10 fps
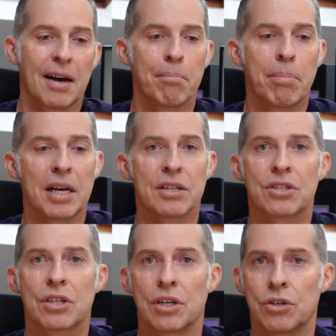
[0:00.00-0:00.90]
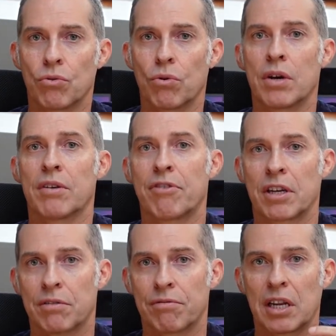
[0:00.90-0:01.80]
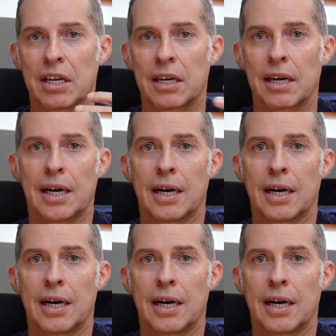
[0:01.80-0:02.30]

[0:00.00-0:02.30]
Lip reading: but you're effectively